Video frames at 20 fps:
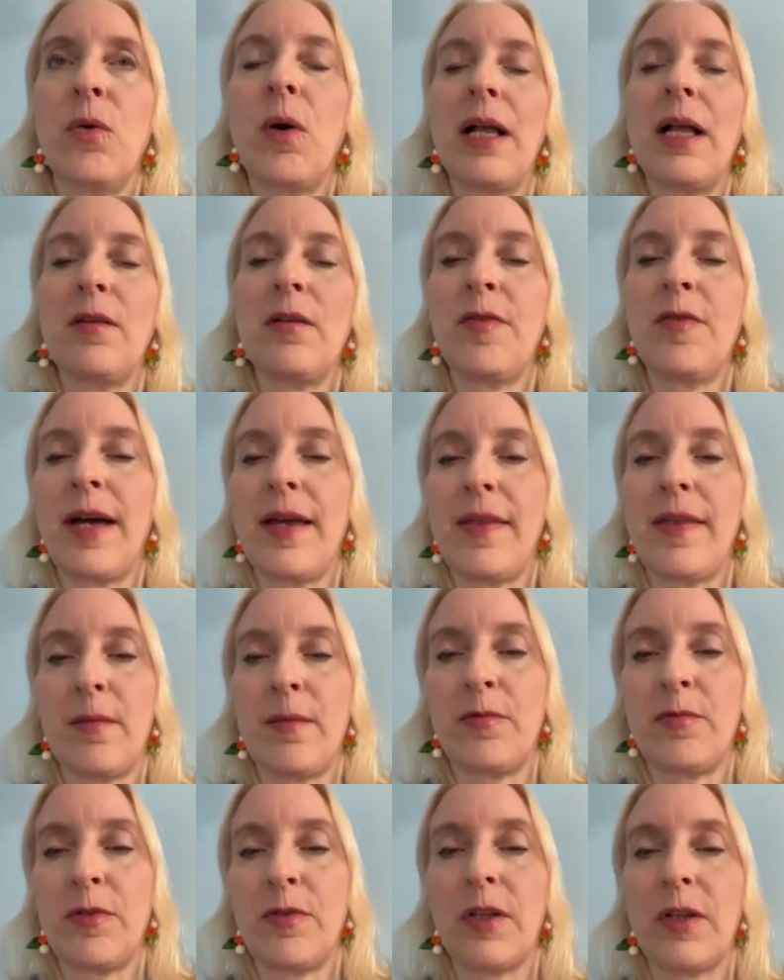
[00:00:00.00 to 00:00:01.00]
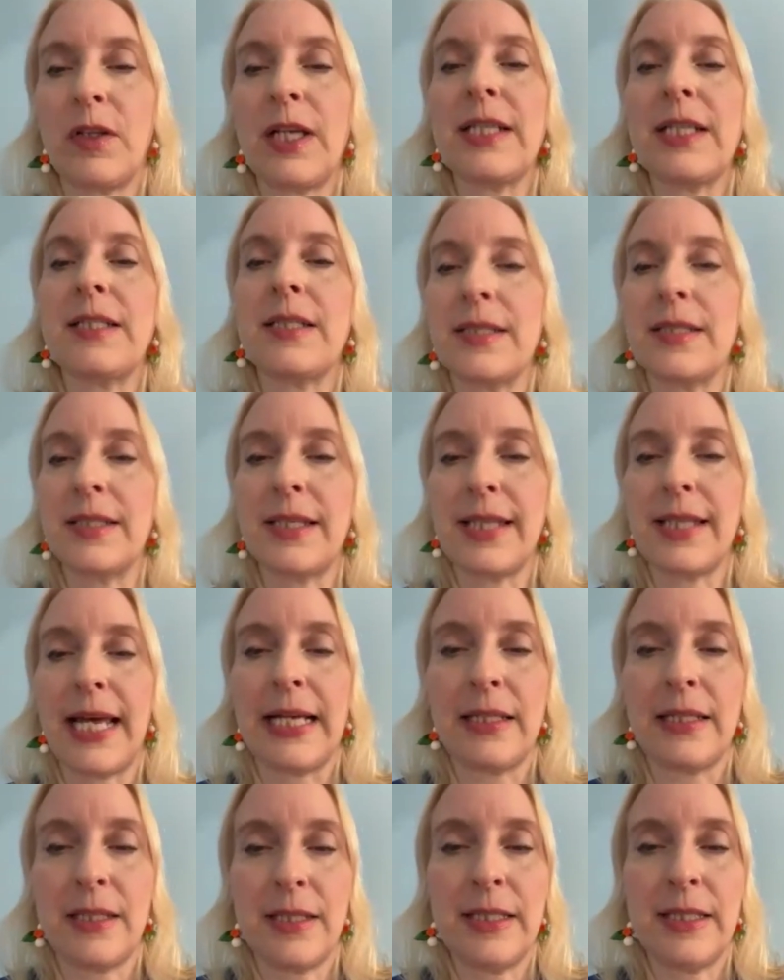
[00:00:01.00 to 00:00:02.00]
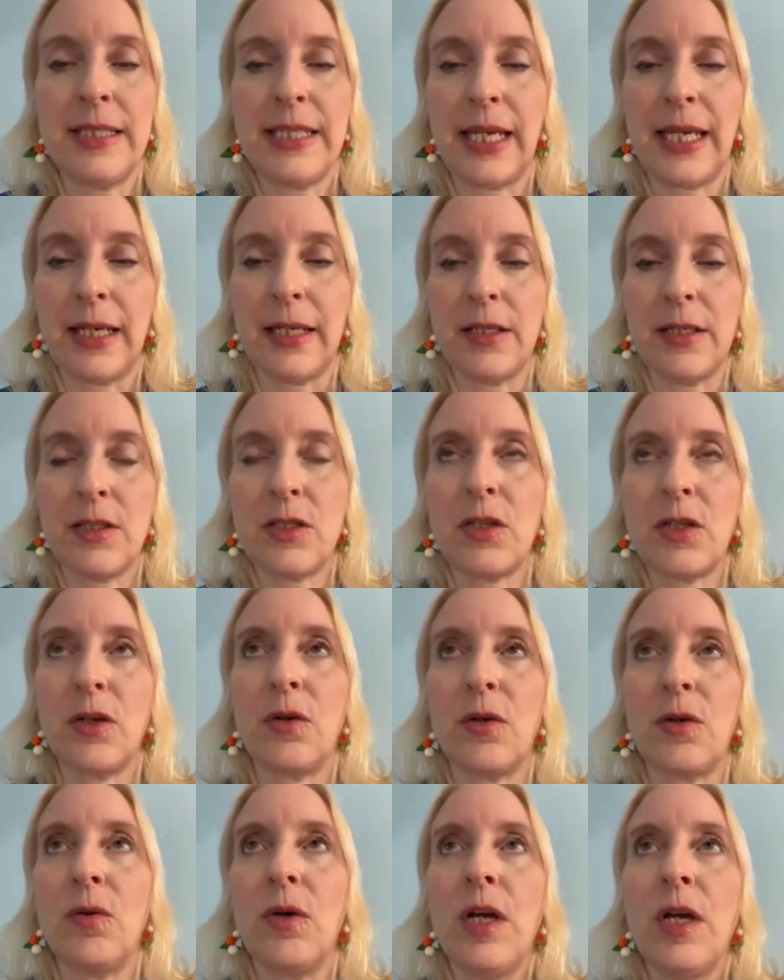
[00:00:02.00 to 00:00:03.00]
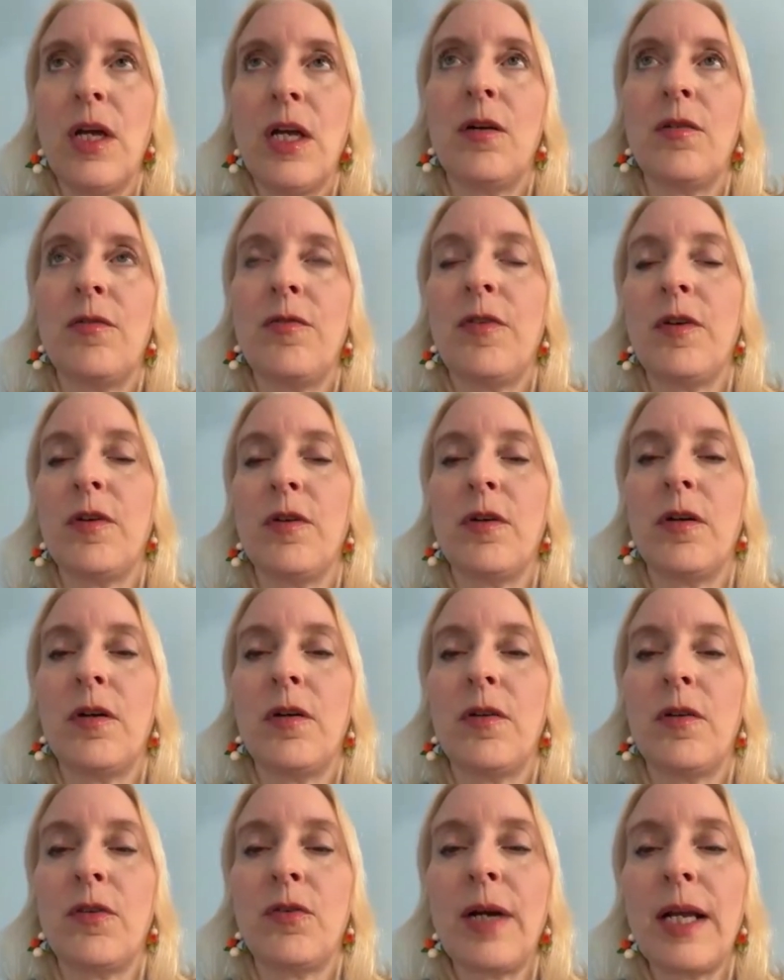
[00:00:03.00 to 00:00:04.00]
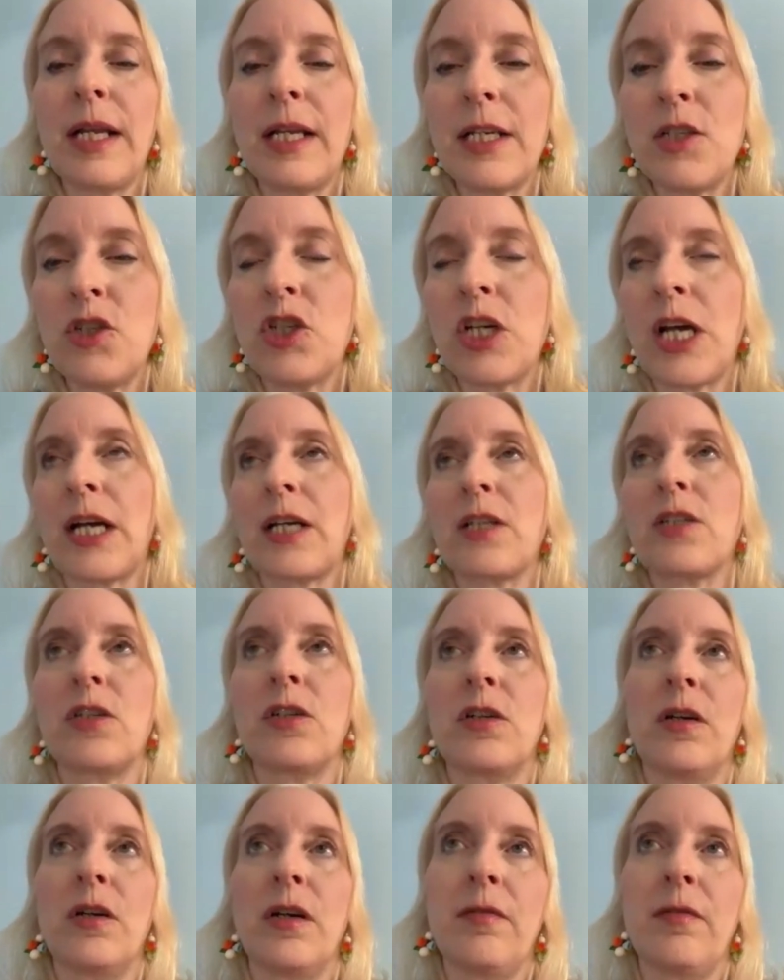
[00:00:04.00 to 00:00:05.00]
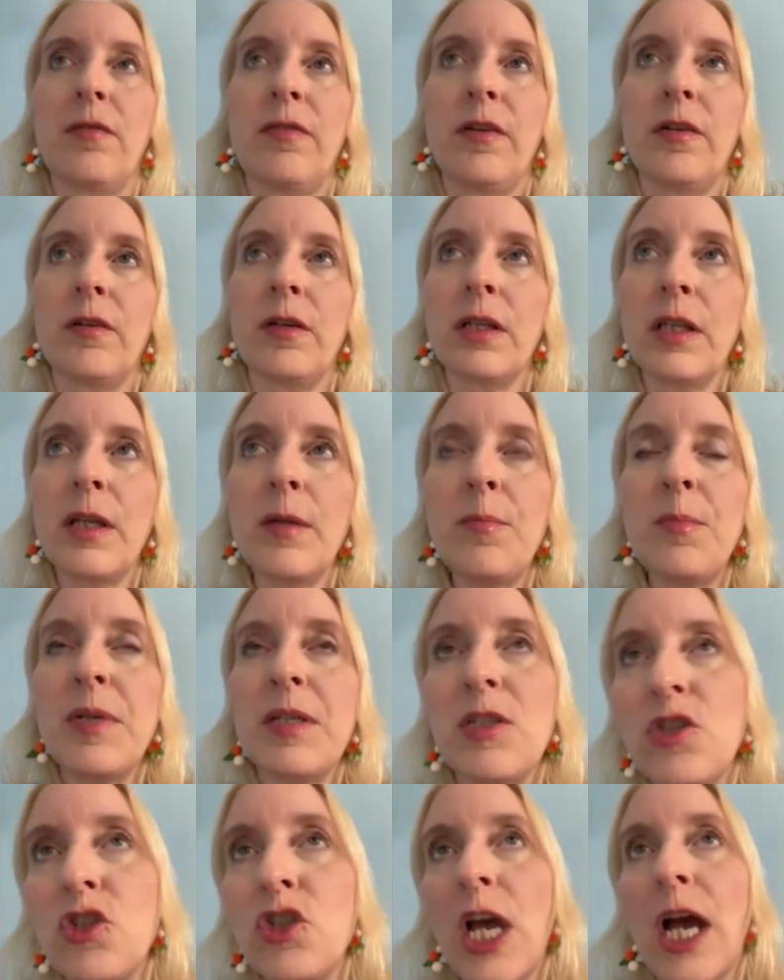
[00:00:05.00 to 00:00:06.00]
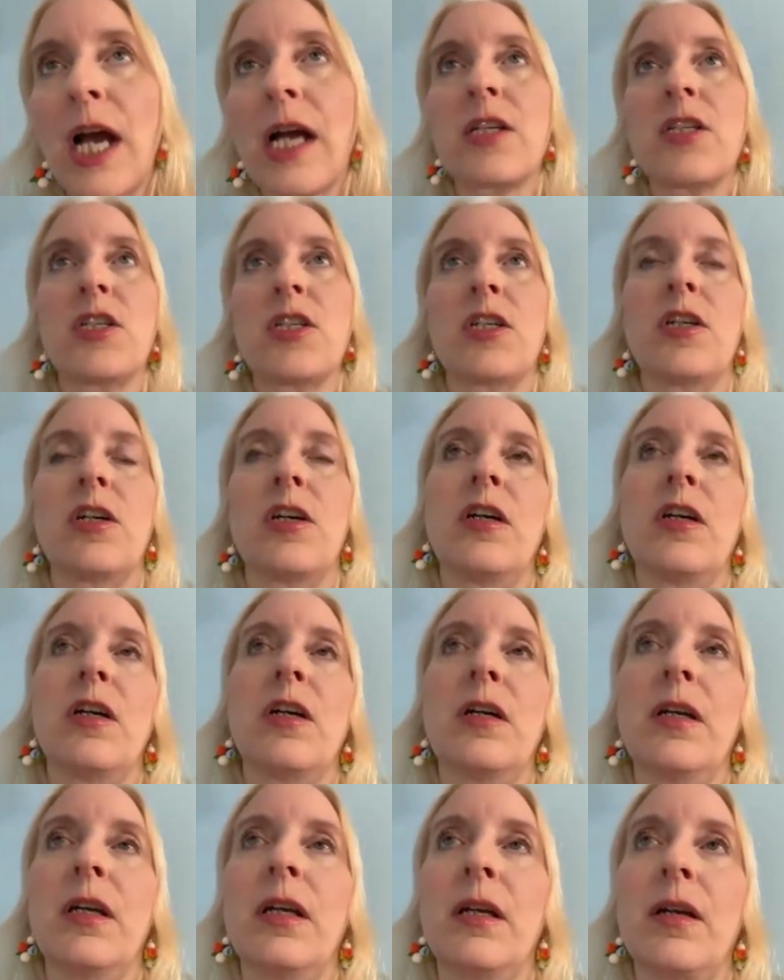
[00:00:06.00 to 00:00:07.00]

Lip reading: qualify them for the license in that state. So, if you're a thread injector, if you're a lip injector,